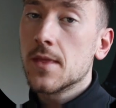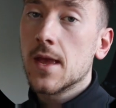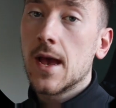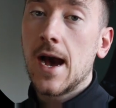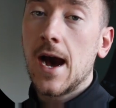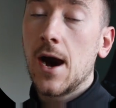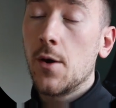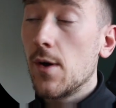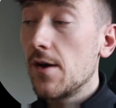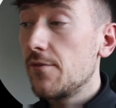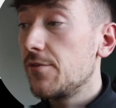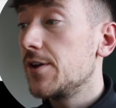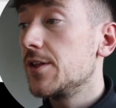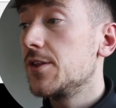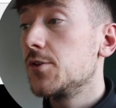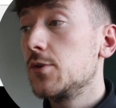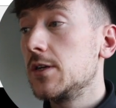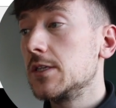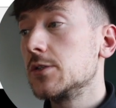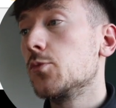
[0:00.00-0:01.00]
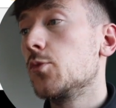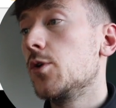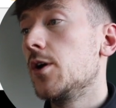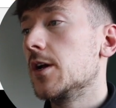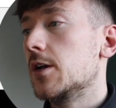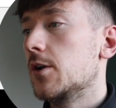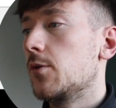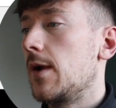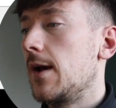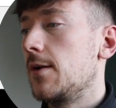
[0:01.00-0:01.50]
However, there is a
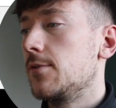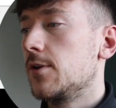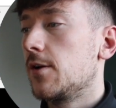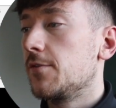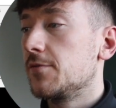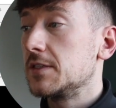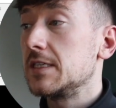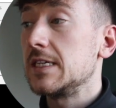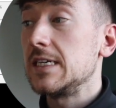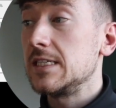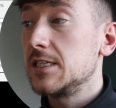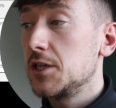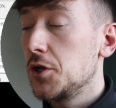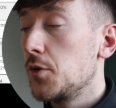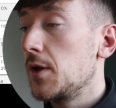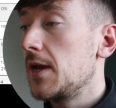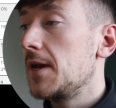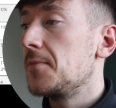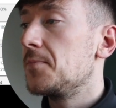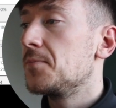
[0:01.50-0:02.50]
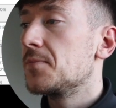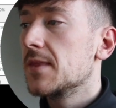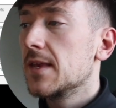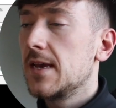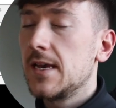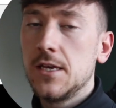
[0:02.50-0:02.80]
workaround obviously to it.